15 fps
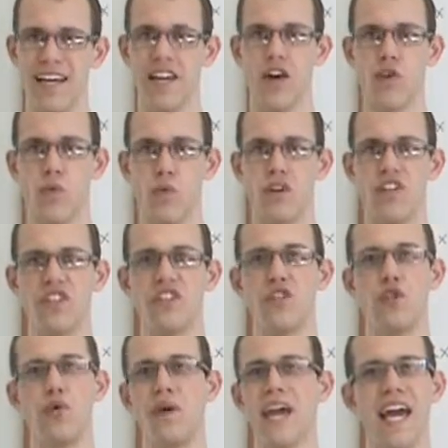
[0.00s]
In other
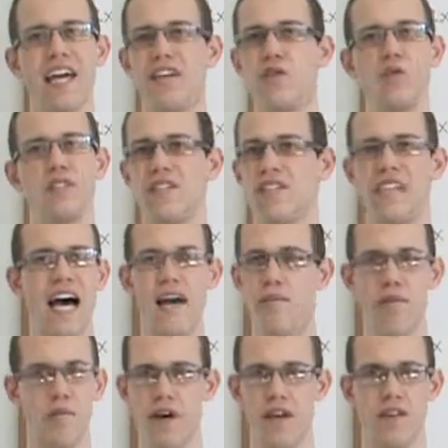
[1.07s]
words, you can't use the
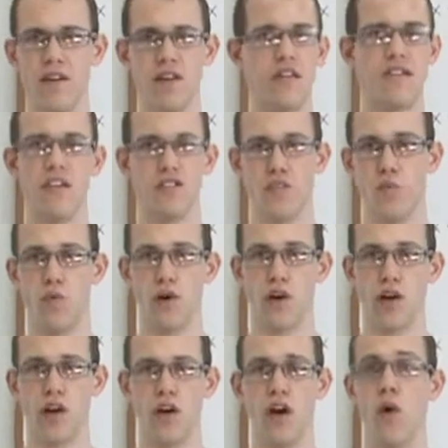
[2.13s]
diamond method. It doesn't
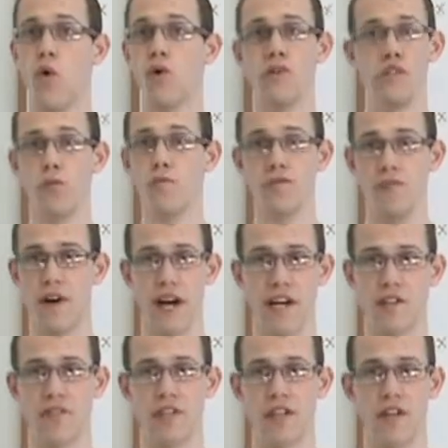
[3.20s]
work. Or double
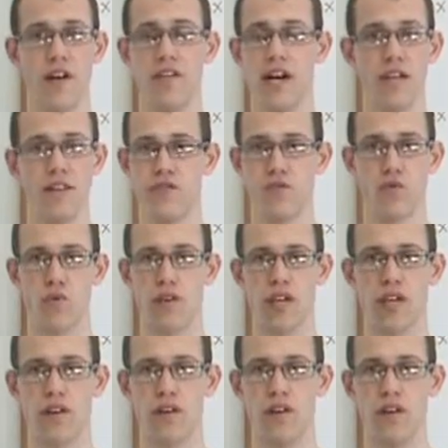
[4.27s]
factoring. That doesn't
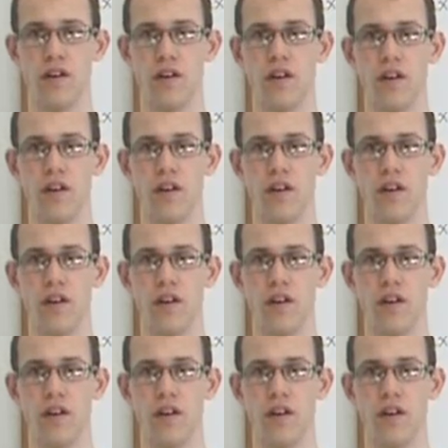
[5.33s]
work either.